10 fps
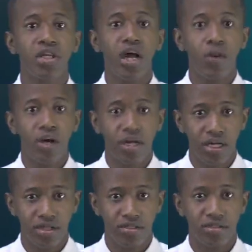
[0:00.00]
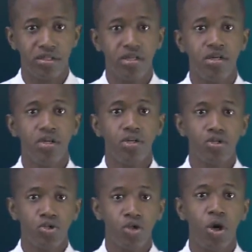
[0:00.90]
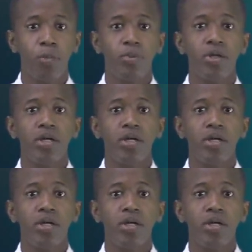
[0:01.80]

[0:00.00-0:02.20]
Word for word: our hands. Soap,